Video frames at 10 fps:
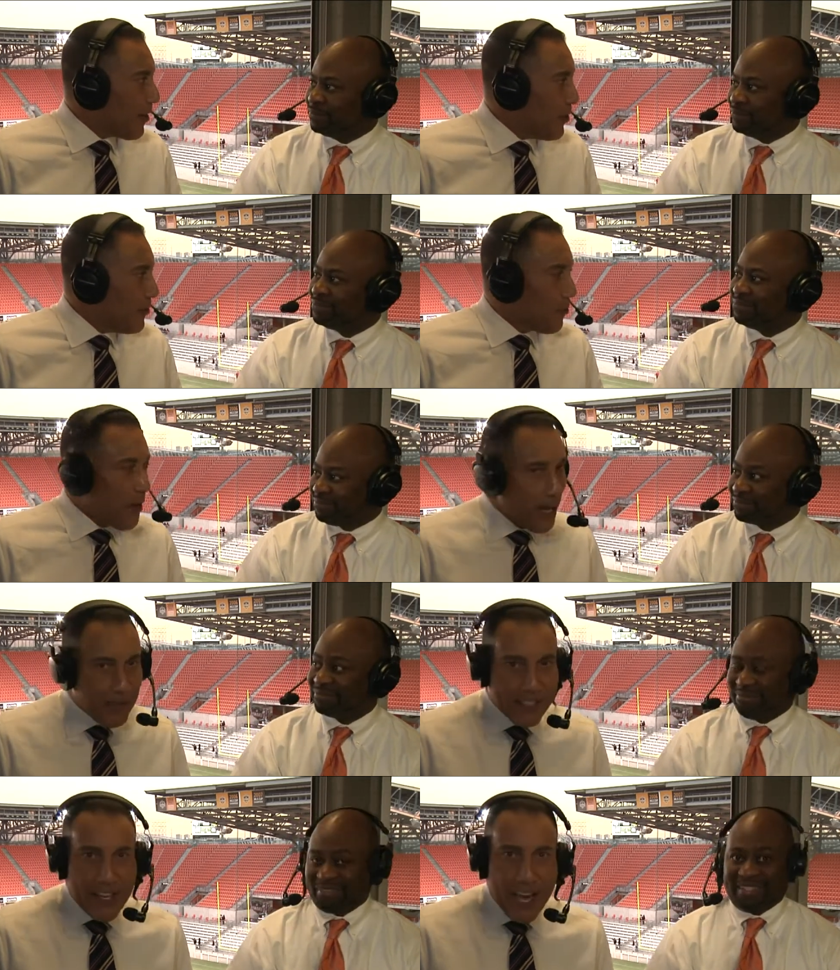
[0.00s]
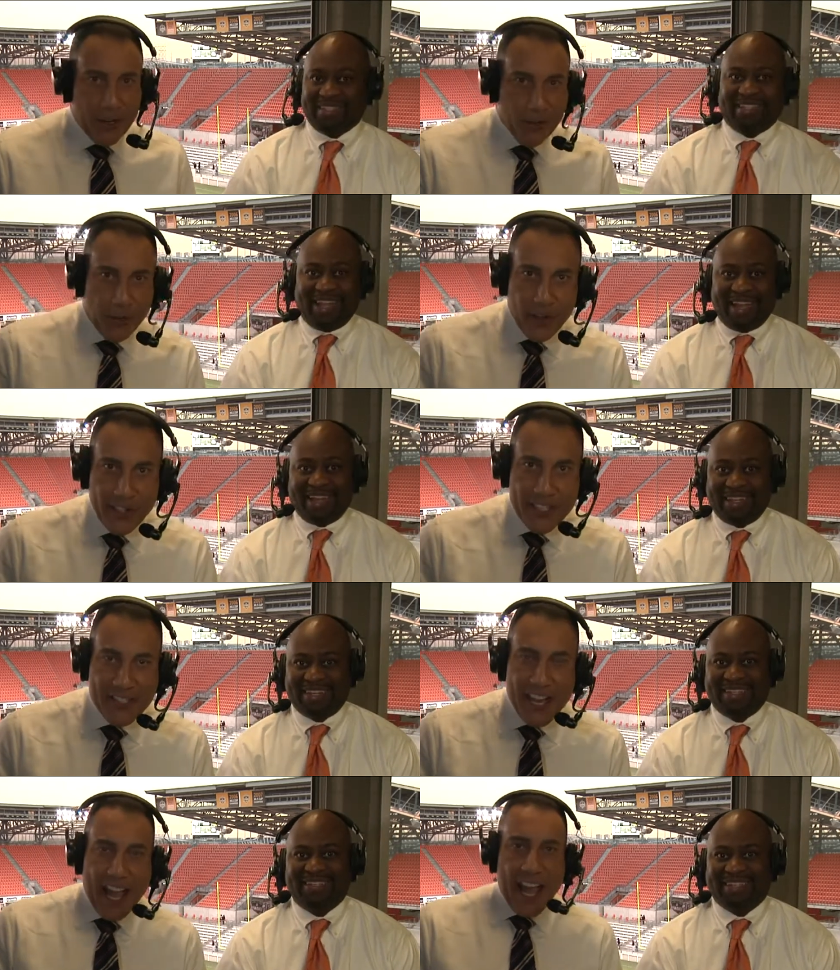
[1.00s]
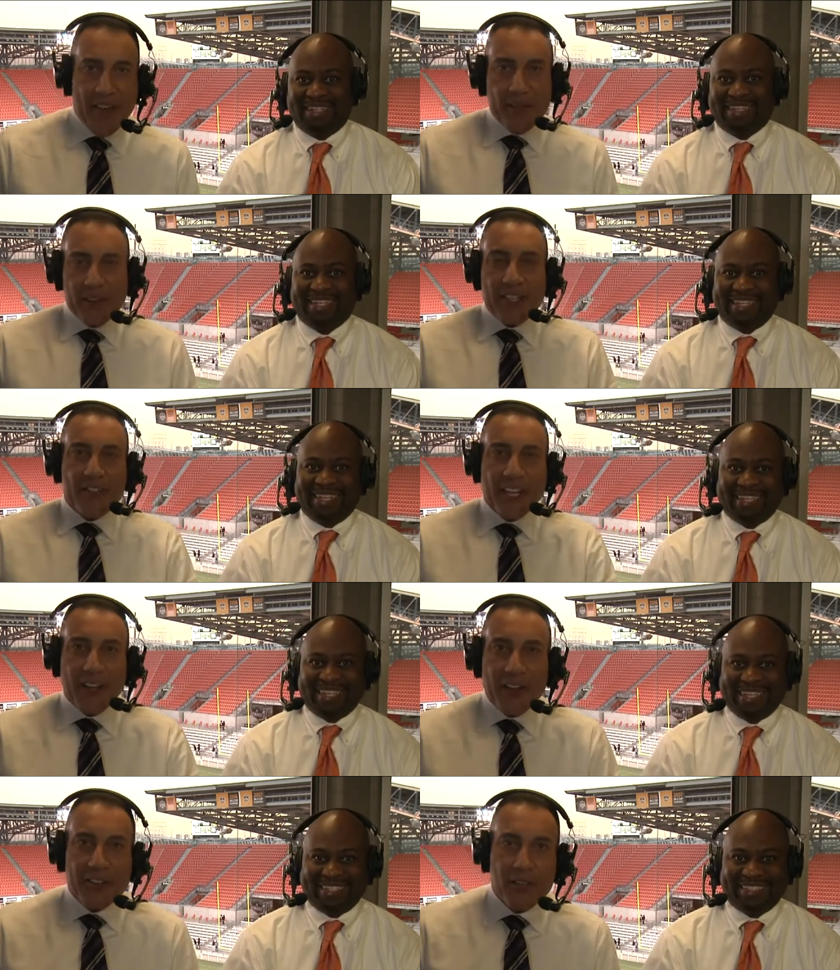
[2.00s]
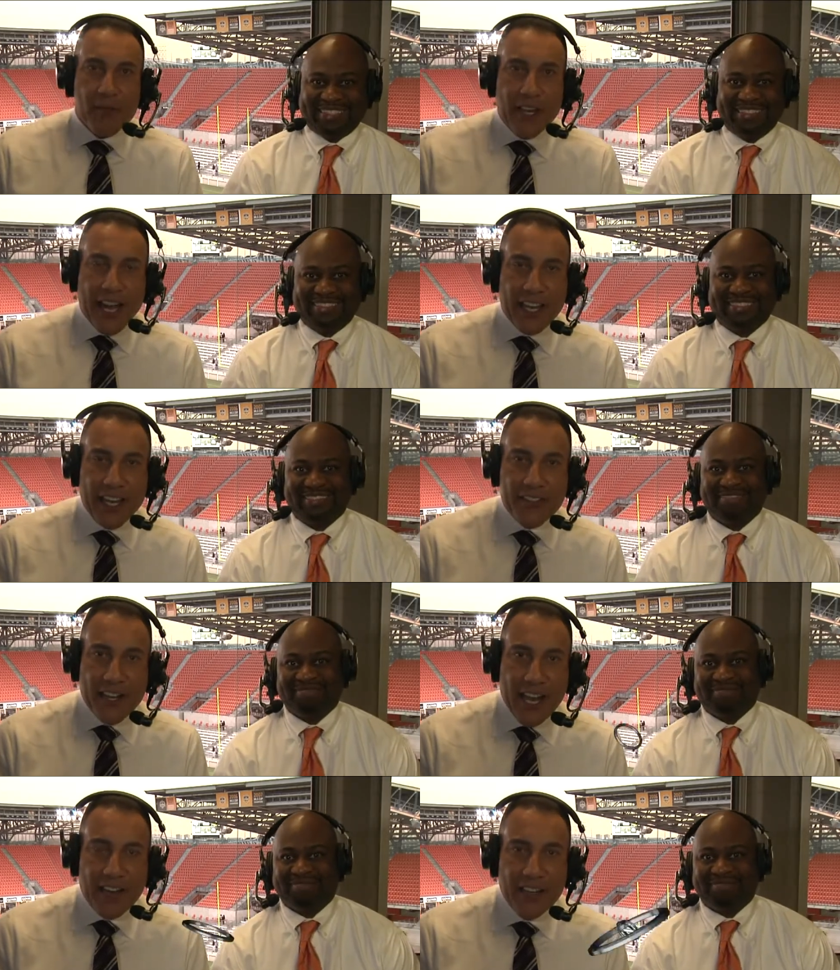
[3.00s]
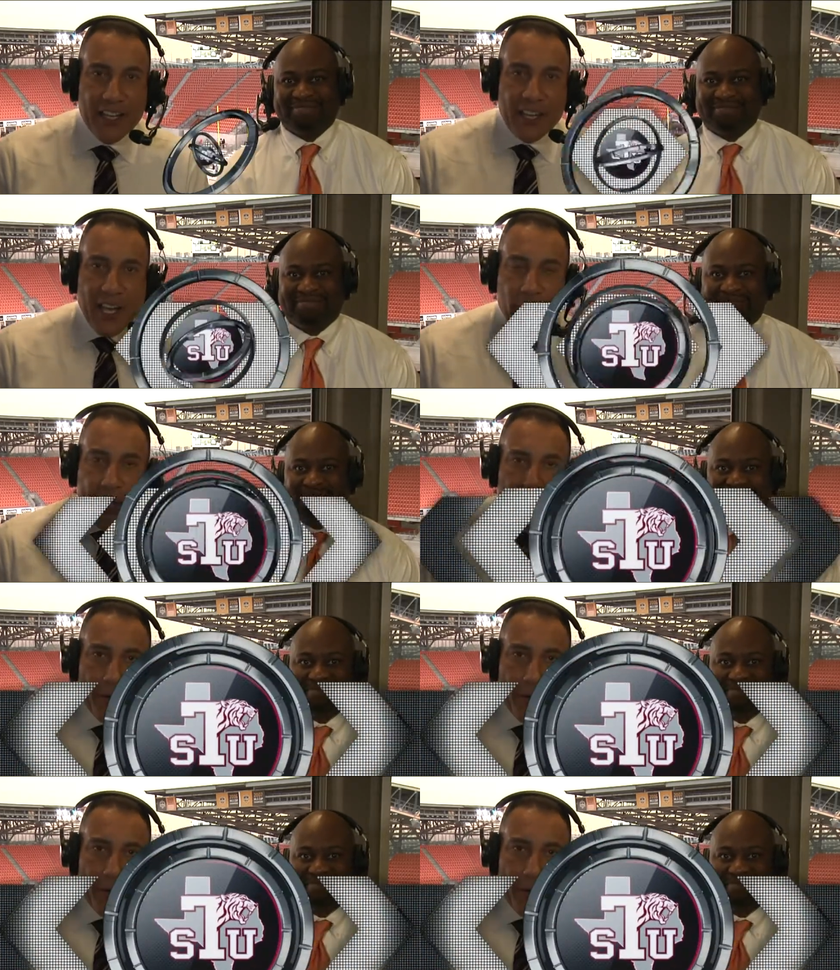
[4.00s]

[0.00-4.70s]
Speaker 1: these Grambling Tigers yeah. for at least a half here. Let's take a look at some of the highlights now, if we can roll